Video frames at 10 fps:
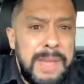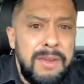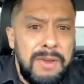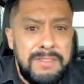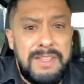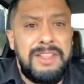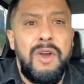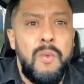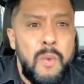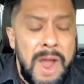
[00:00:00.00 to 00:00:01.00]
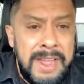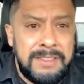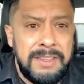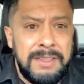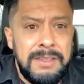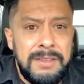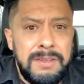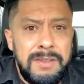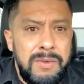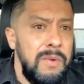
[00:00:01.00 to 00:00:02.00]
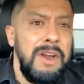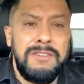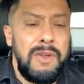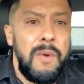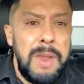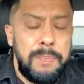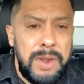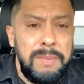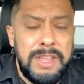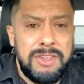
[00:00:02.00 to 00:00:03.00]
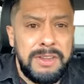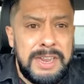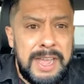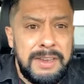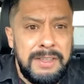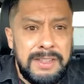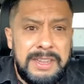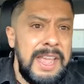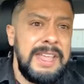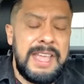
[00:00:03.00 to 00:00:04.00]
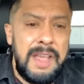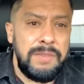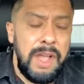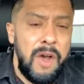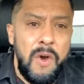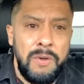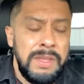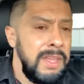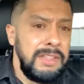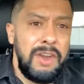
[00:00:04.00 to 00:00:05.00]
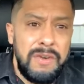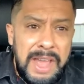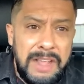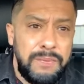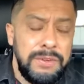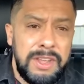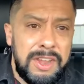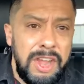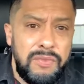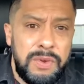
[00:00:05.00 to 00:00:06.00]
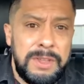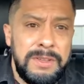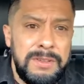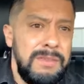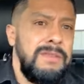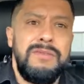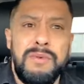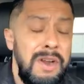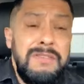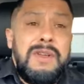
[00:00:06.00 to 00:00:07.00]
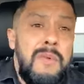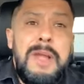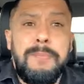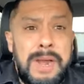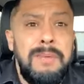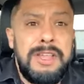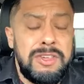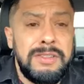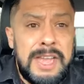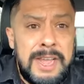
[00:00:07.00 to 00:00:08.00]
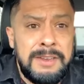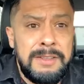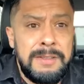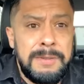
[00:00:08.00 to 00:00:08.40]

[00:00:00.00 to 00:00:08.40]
veterans, that they're white. Where's the white privilege on that? That they gave their lives for the country. Where's the white privilege on that?